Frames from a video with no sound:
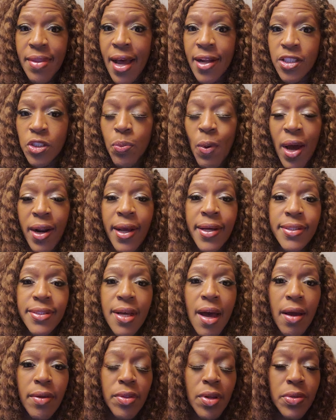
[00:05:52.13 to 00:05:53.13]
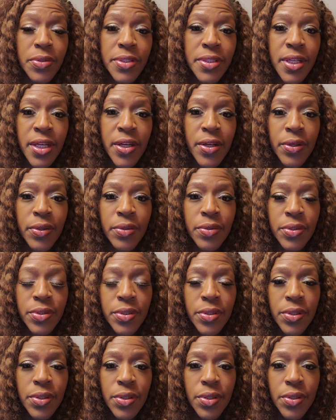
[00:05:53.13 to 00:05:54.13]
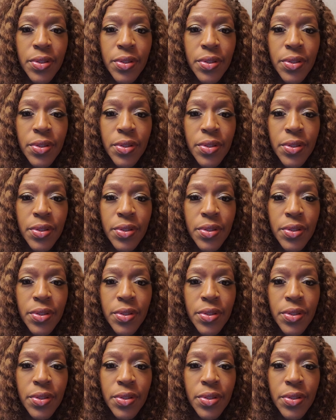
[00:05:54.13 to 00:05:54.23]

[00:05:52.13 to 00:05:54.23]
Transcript: That's why they signed those deals